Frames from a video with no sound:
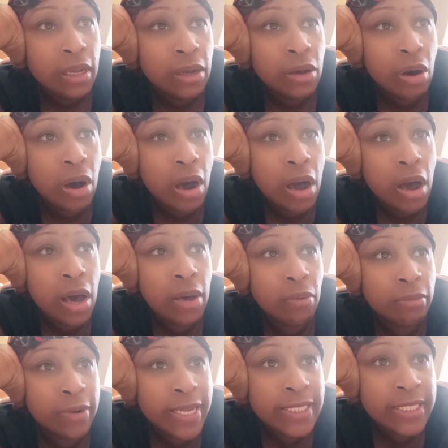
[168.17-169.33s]
called
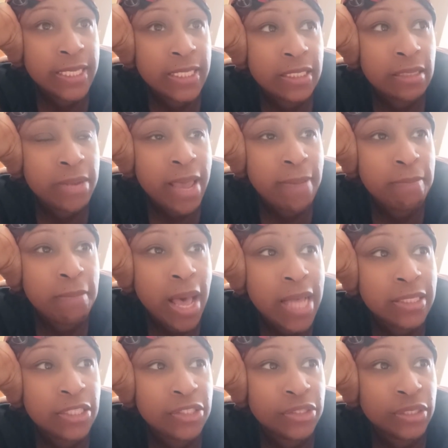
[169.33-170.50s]
racism, that
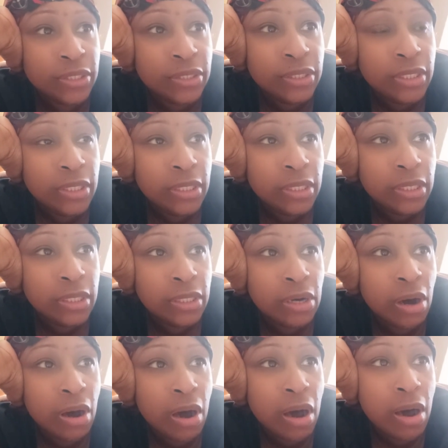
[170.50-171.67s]
monster
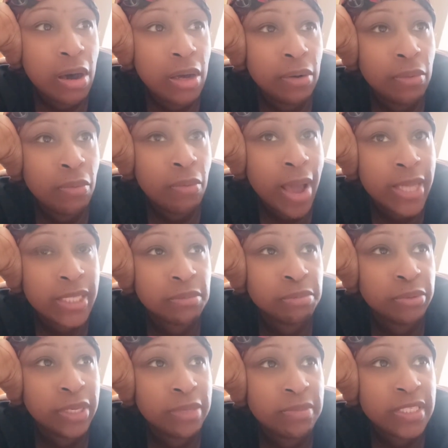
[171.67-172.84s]
called white
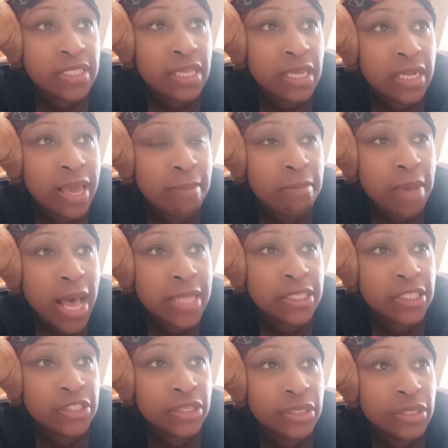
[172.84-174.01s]
supremacy, that
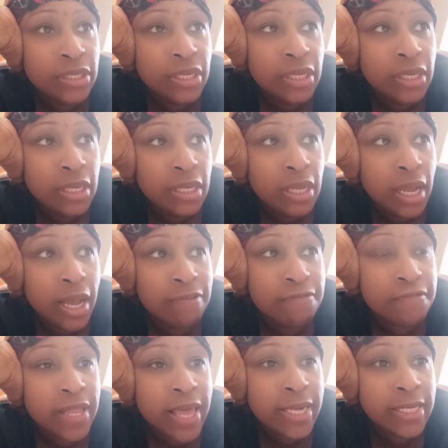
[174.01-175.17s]
monster, I
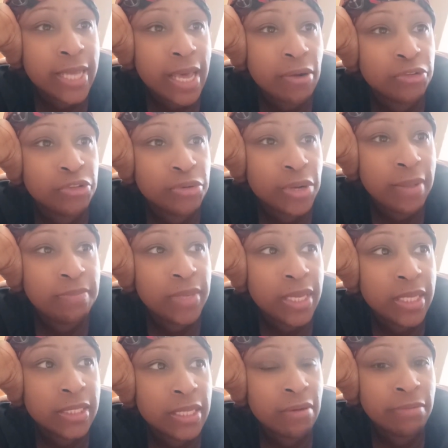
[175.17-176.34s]
feel like Donald Trump
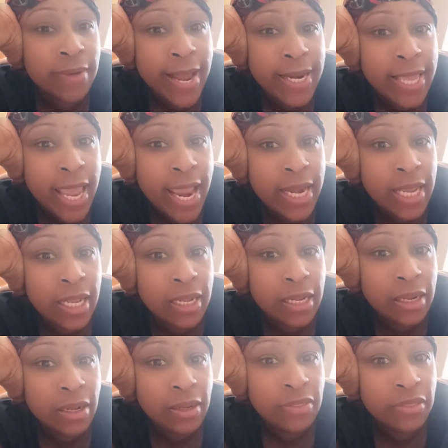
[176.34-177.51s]
is
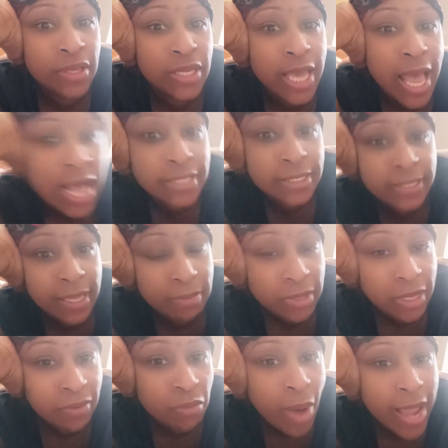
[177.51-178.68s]
eradicating the concept
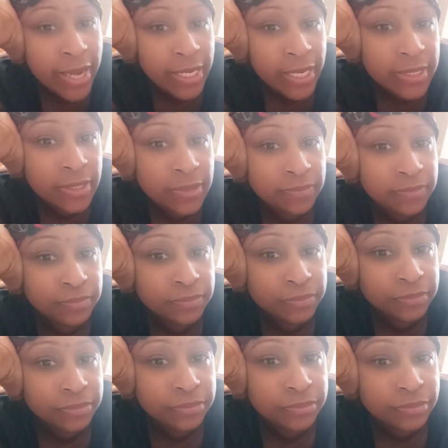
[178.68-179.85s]
of whiteness.
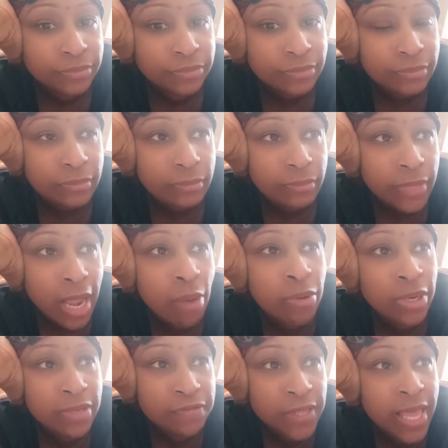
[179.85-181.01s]
I
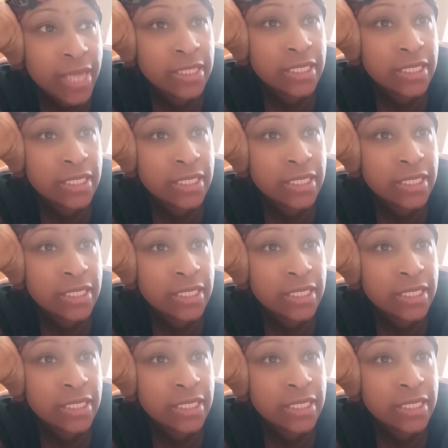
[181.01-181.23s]
really feel like